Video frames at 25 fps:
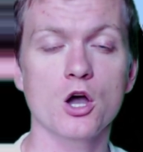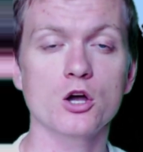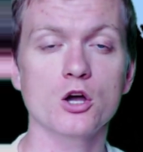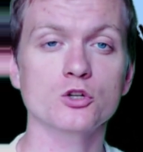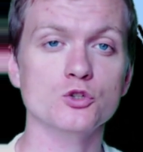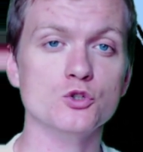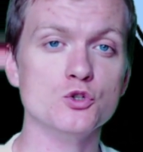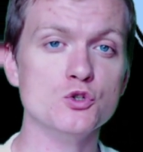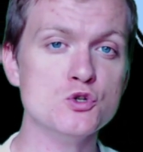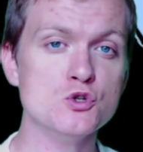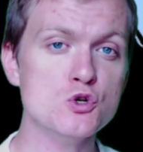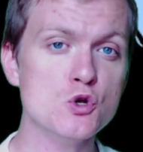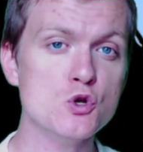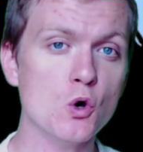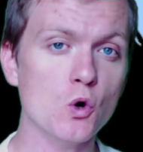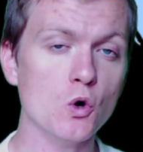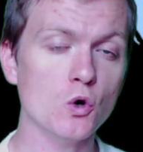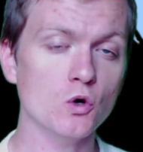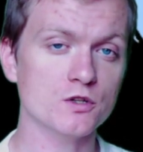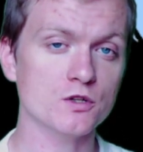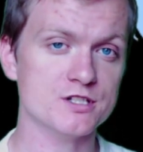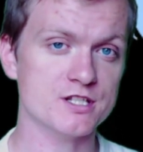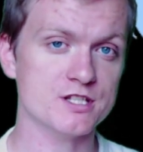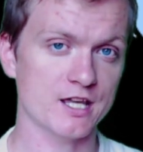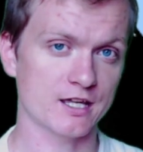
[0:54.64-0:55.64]

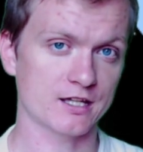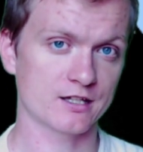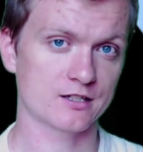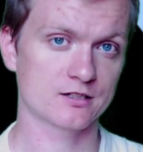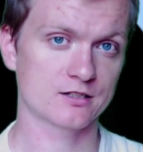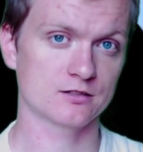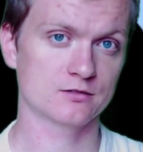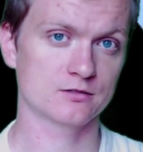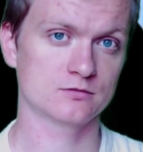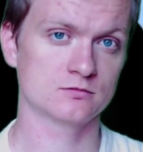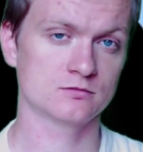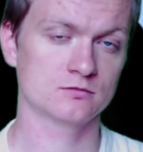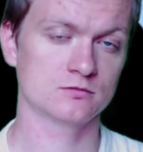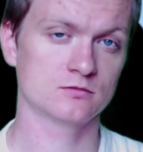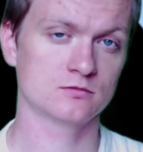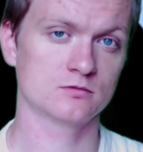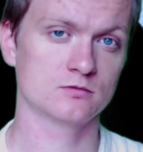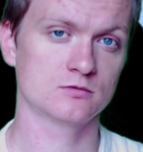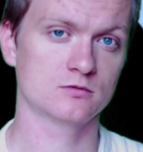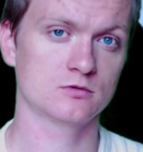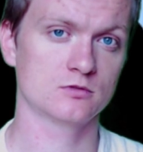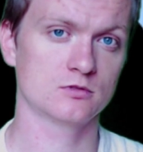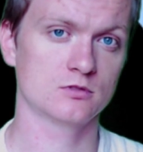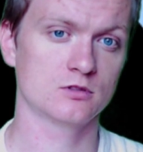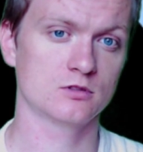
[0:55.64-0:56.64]
Nordic.
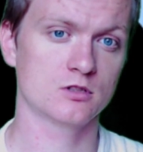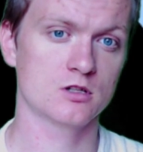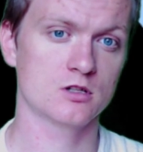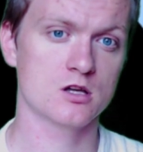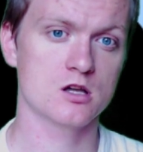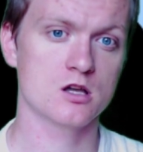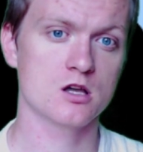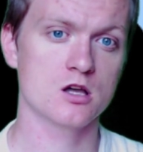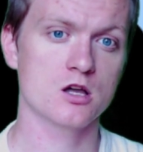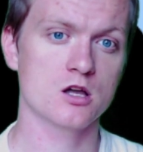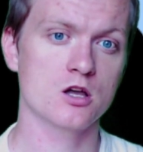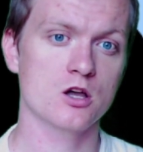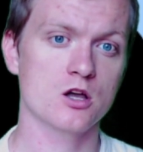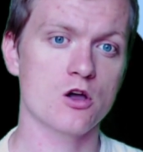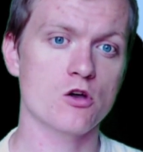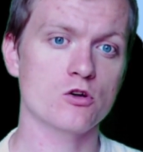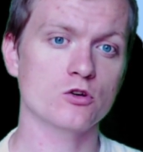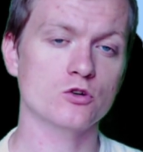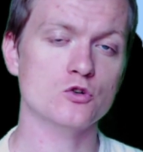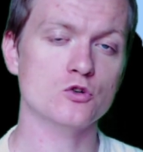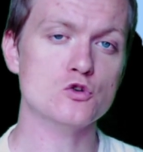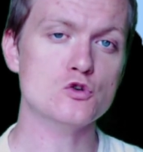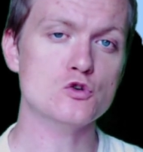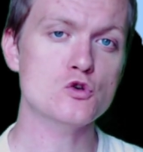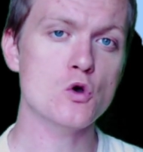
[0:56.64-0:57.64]

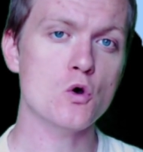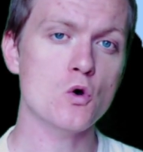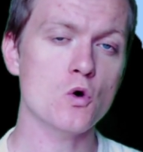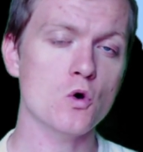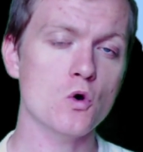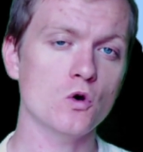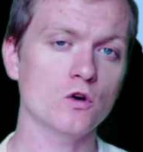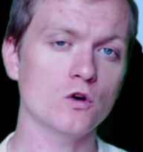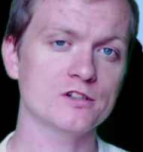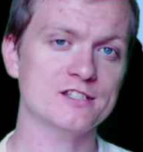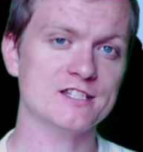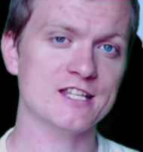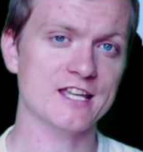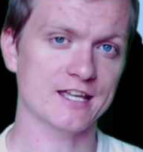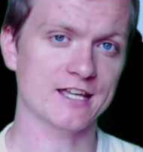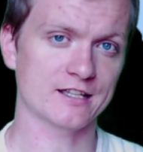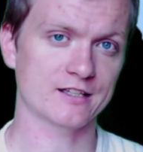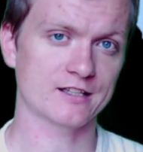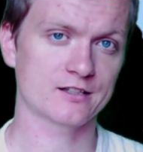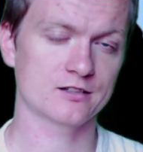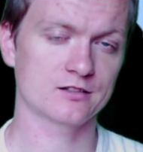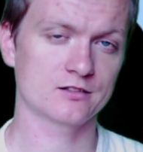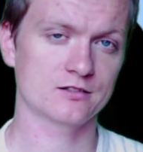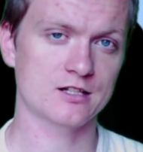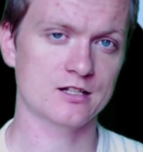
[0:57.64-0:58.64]

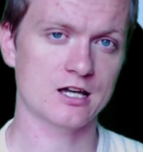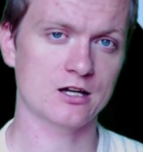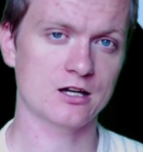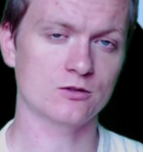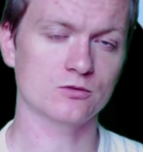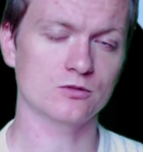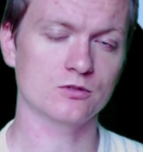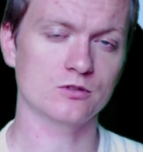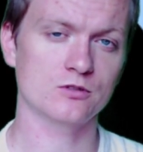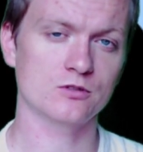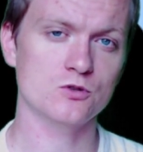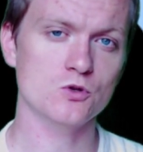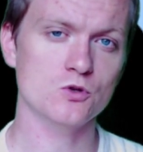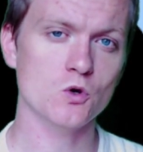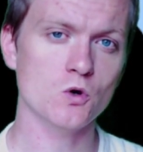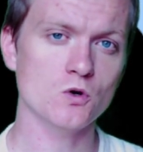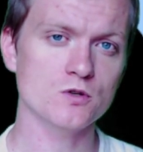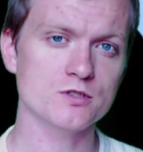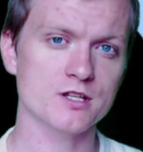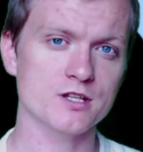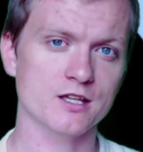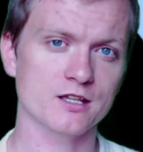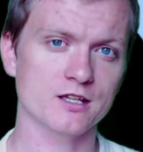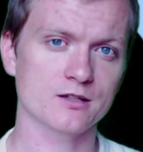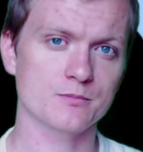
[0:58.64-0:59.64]
Nordic. Now,
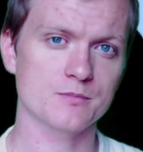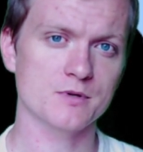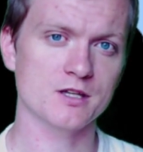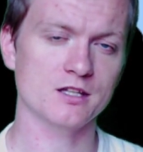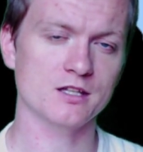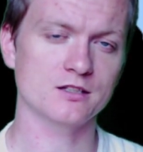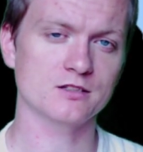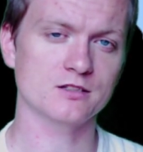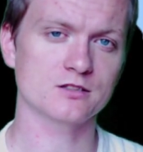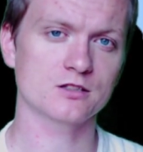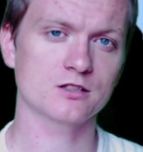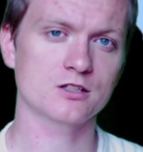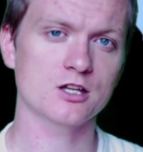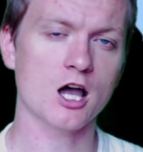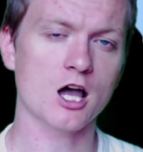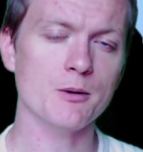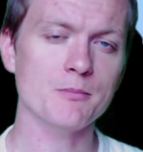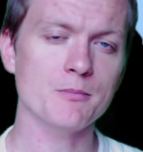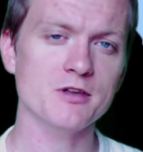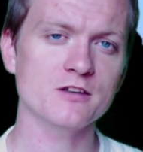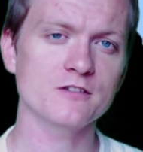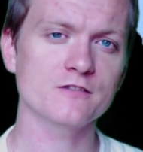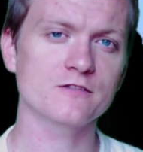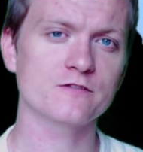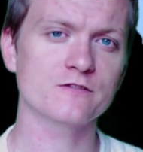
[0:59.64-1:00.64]
Nordic means
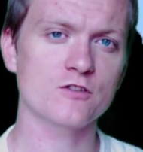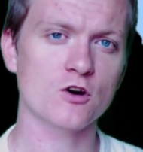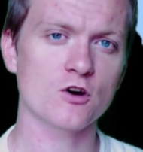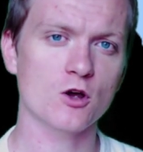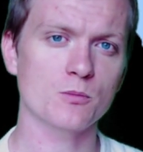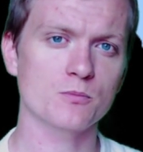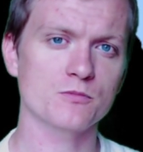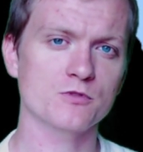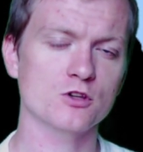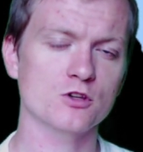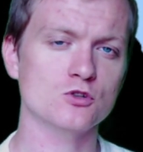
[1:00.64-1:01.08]
coming from the